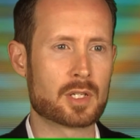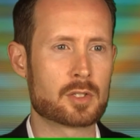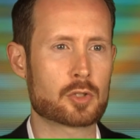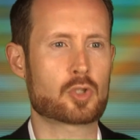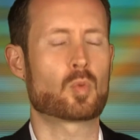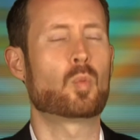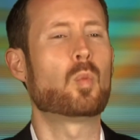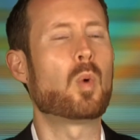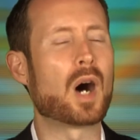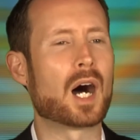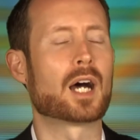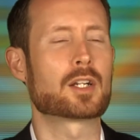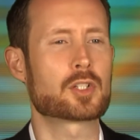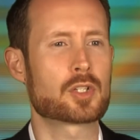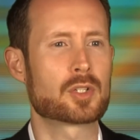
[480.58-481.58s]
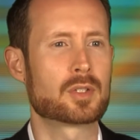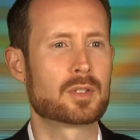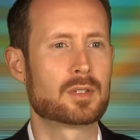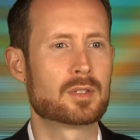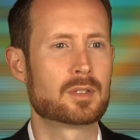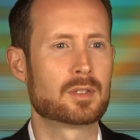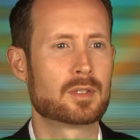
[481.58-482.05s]
and just watch
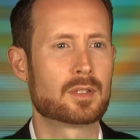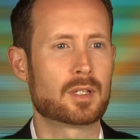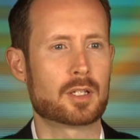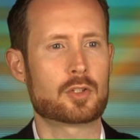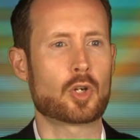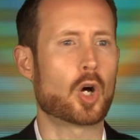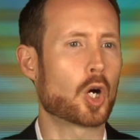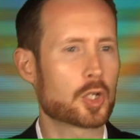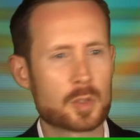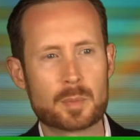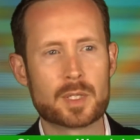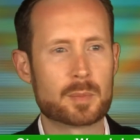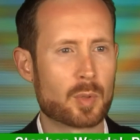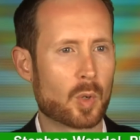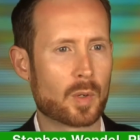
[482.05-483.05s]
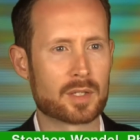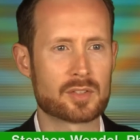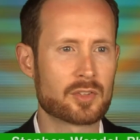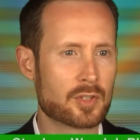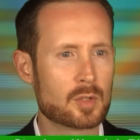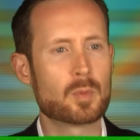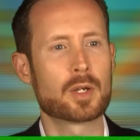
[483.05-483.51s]
and talk to people and
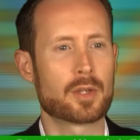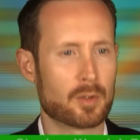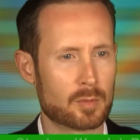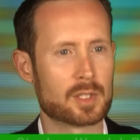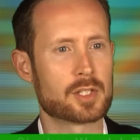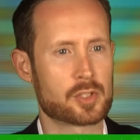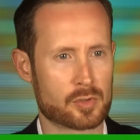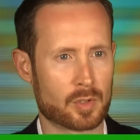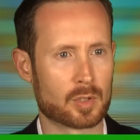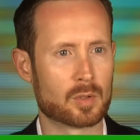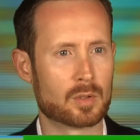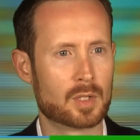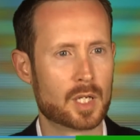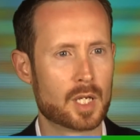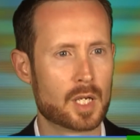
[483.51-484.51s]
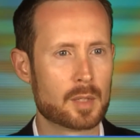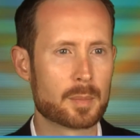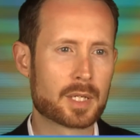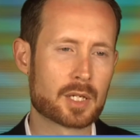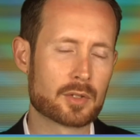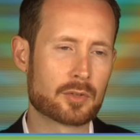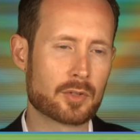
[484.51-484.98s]
see where they really struggle.
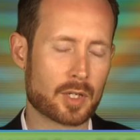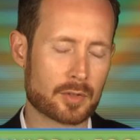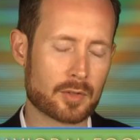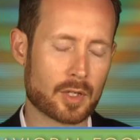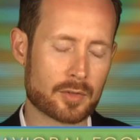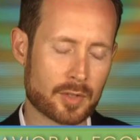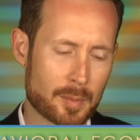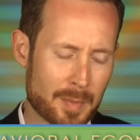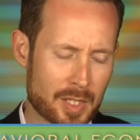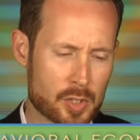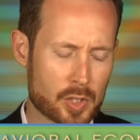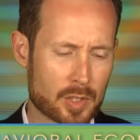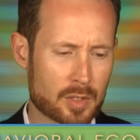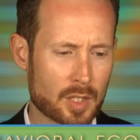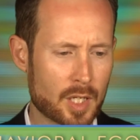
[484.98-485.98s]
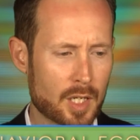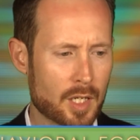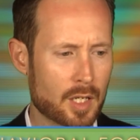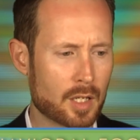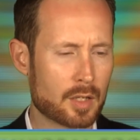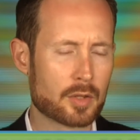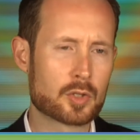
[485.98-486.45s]
Because as, as I mentioned,
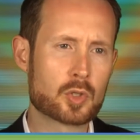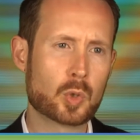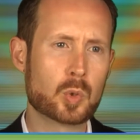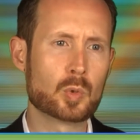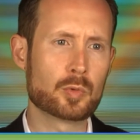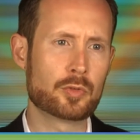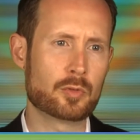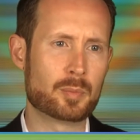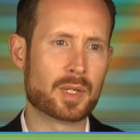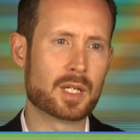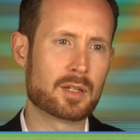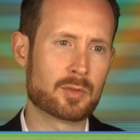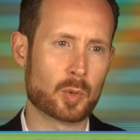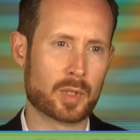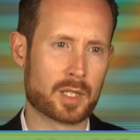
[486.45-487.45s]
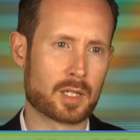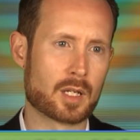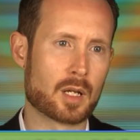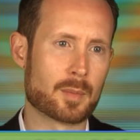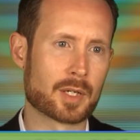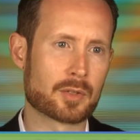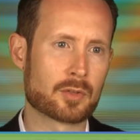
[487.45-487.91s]
the tools of behavioral
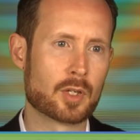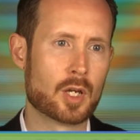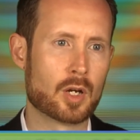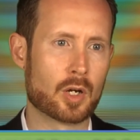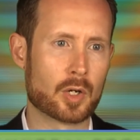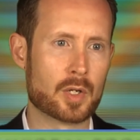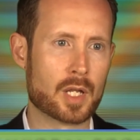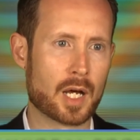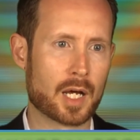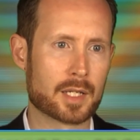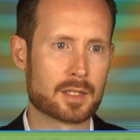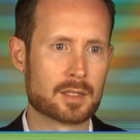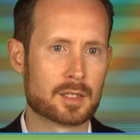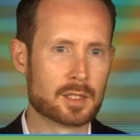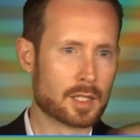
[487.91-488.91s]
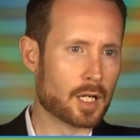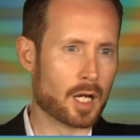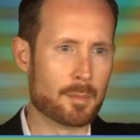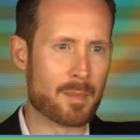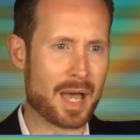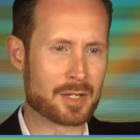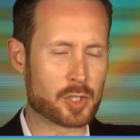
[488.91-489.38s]
economics are not
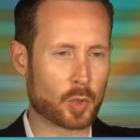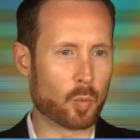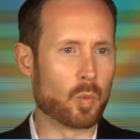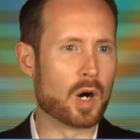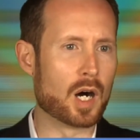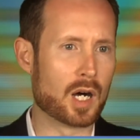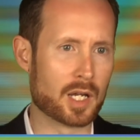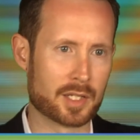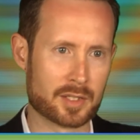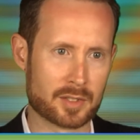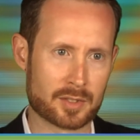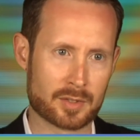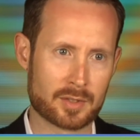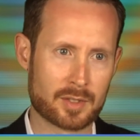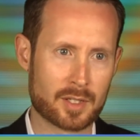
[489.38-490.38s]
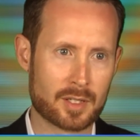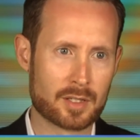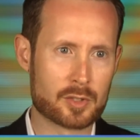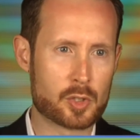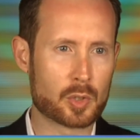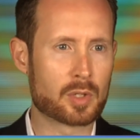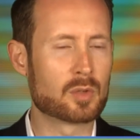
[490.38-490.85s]
a magic wand
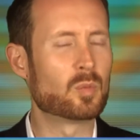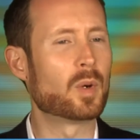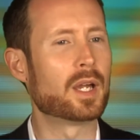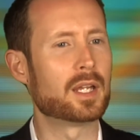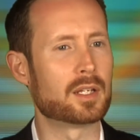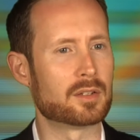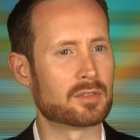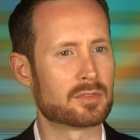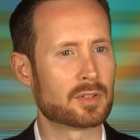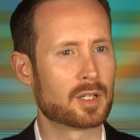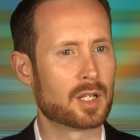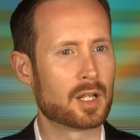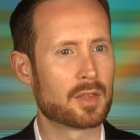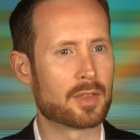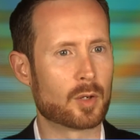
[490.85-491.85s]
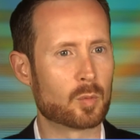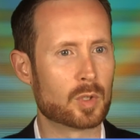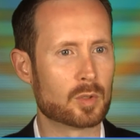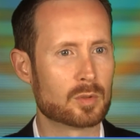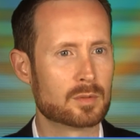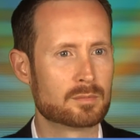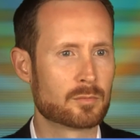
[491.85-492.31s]
that you can wave that
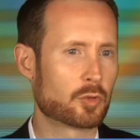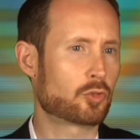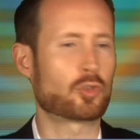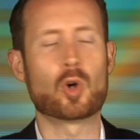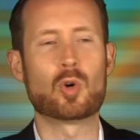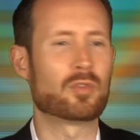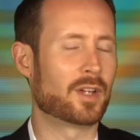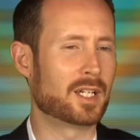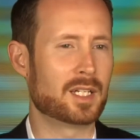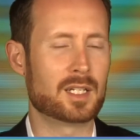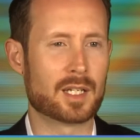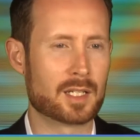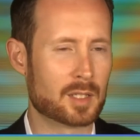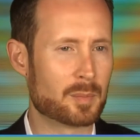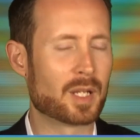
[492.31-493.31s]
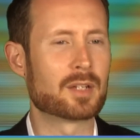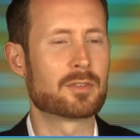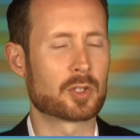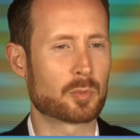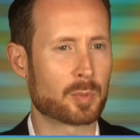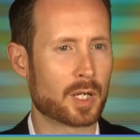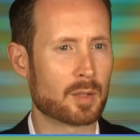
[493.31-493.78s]
will solve any, any
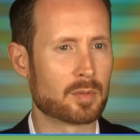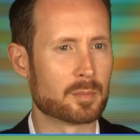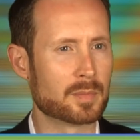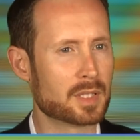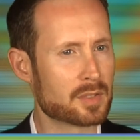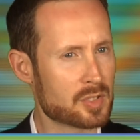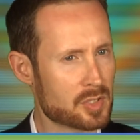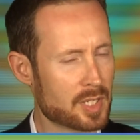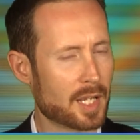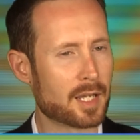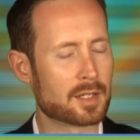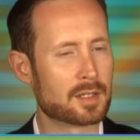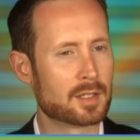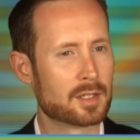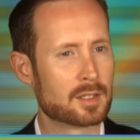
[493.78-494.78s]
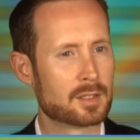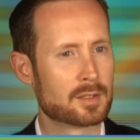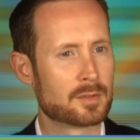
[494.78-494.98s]
benefits problem. Instead,